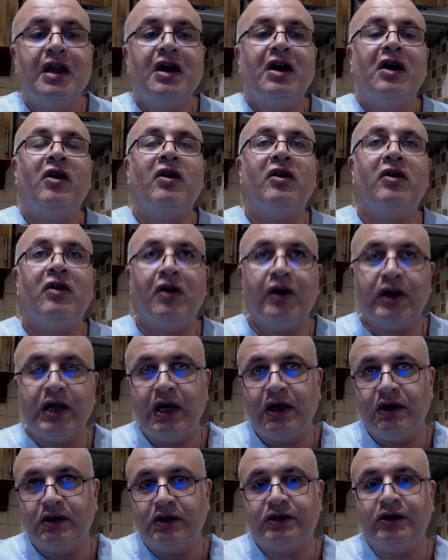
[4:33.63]
Oh,
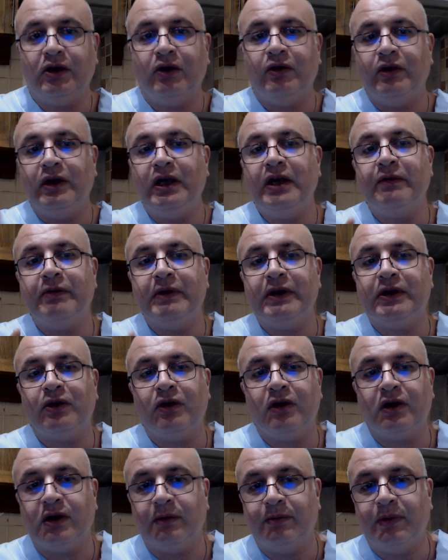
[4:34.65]
okay, so if we
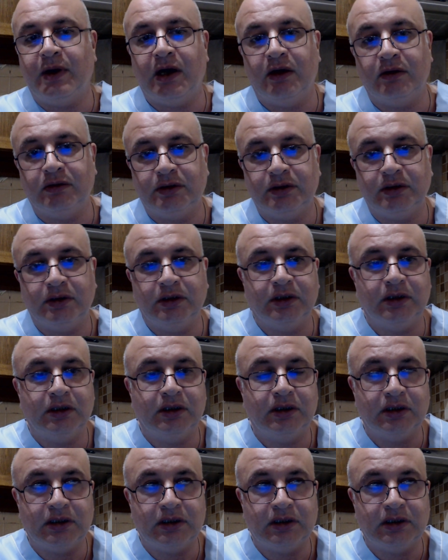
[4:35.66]
talk about uh,